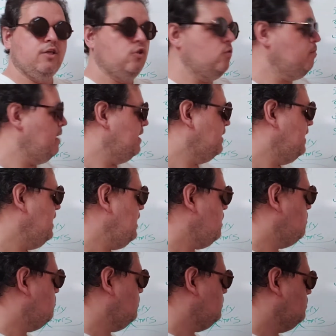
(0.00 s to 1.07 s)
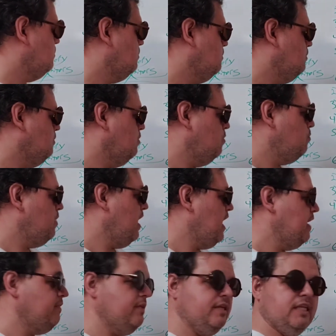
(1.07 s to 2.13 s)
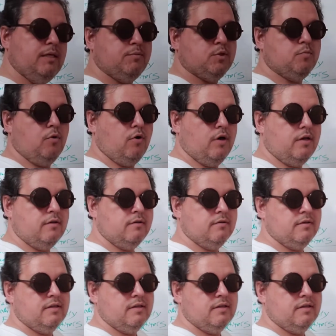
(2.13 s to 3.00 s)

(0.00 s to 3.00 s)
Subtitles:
you make him behind the Deep Spawn.